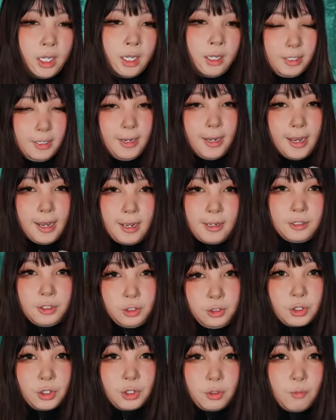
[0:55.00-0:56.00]
But yeah,
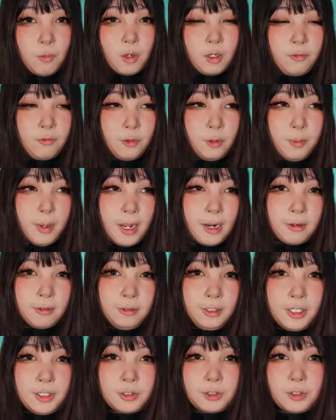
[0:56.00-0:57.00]
you're gonna want a full power
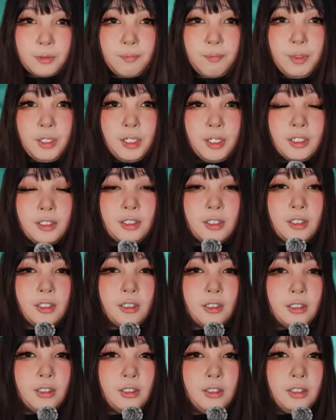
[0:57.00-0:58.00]
laser because
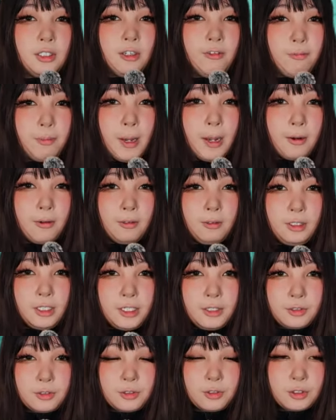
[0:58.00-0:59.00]
the Civ power
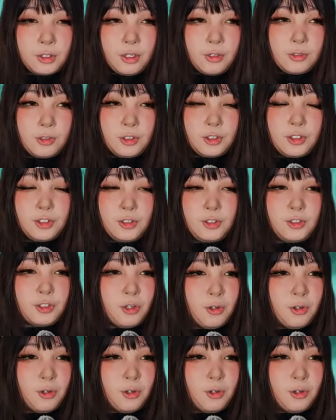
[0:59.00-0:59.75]
lasers are just